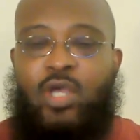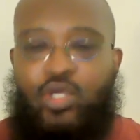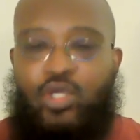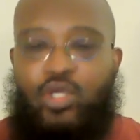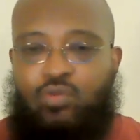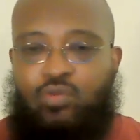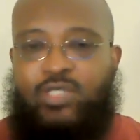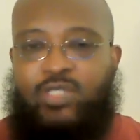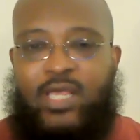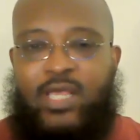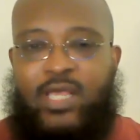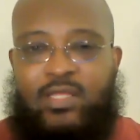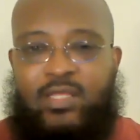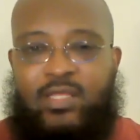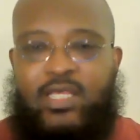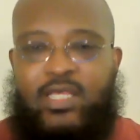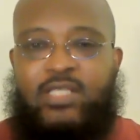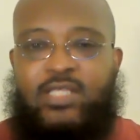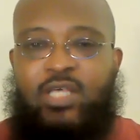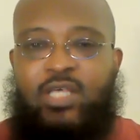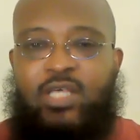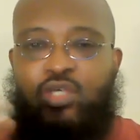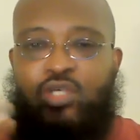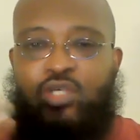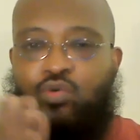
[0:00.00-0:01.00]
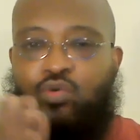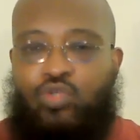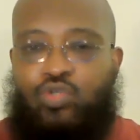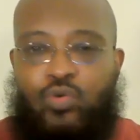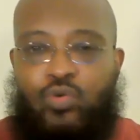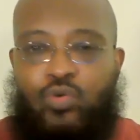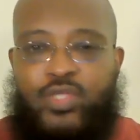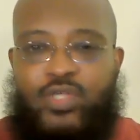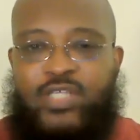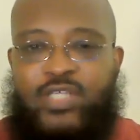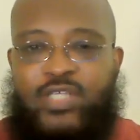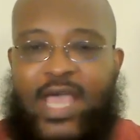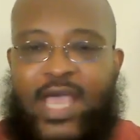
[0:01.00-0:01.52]
You take this, you do
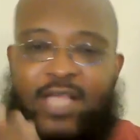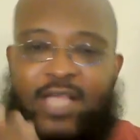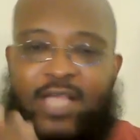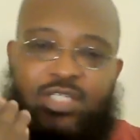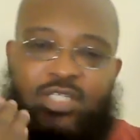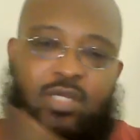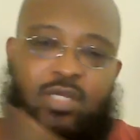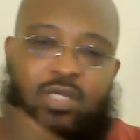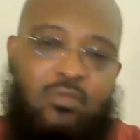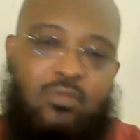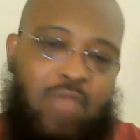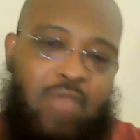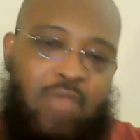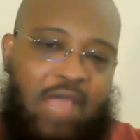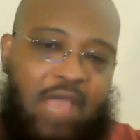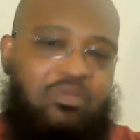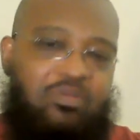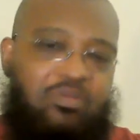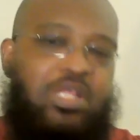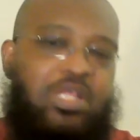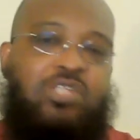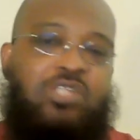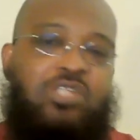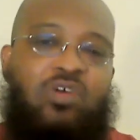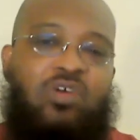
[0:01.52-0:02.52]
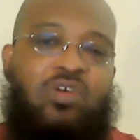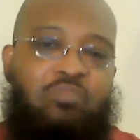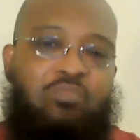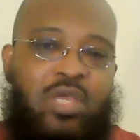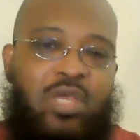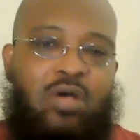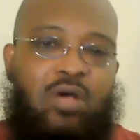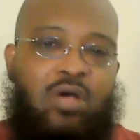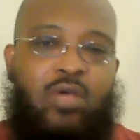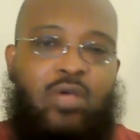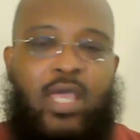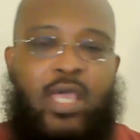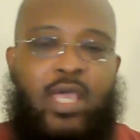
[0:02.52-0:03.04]
this action, everything's going to
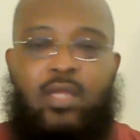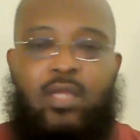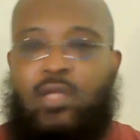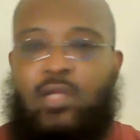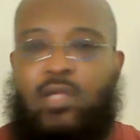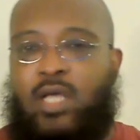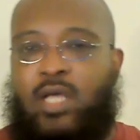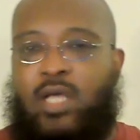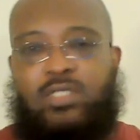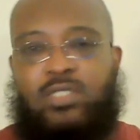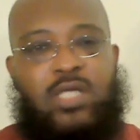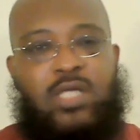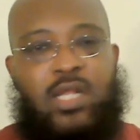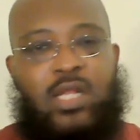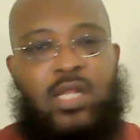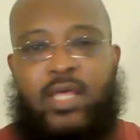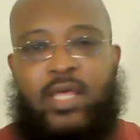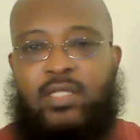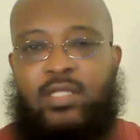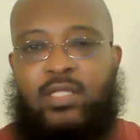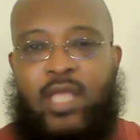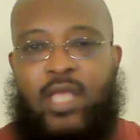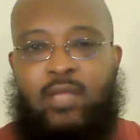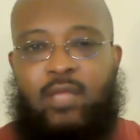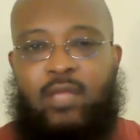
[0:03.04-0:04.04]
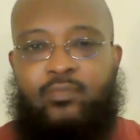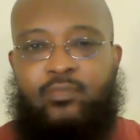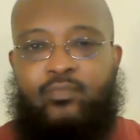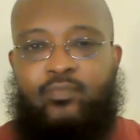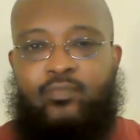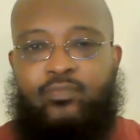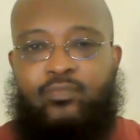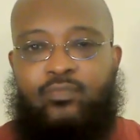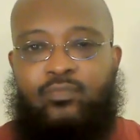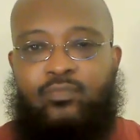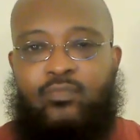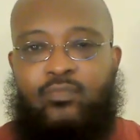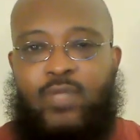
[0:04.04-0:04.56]
be okay. No, it's not like that.
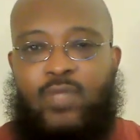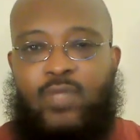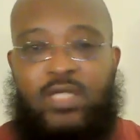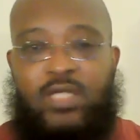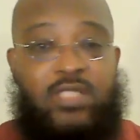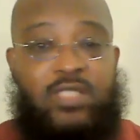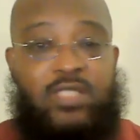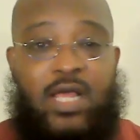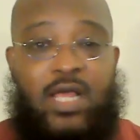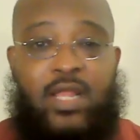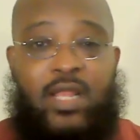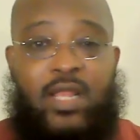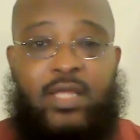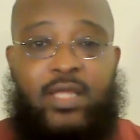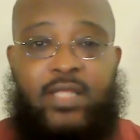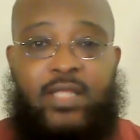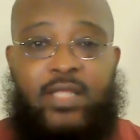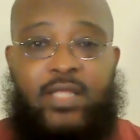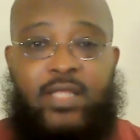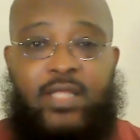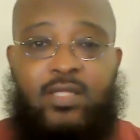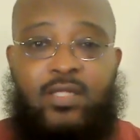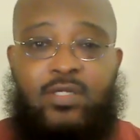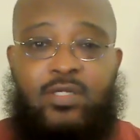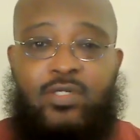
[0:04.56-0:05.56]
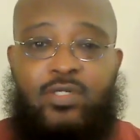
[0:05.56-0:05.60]
It's not like that.